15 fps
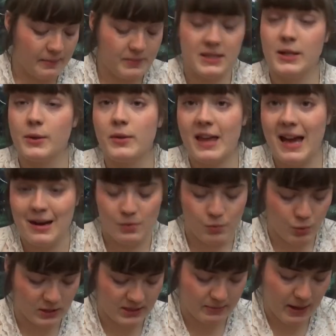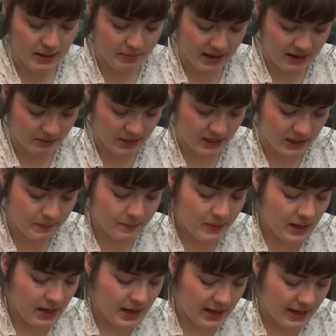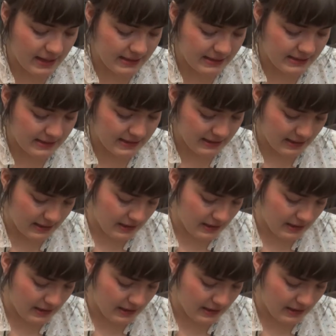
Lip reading: So that was my maybe. And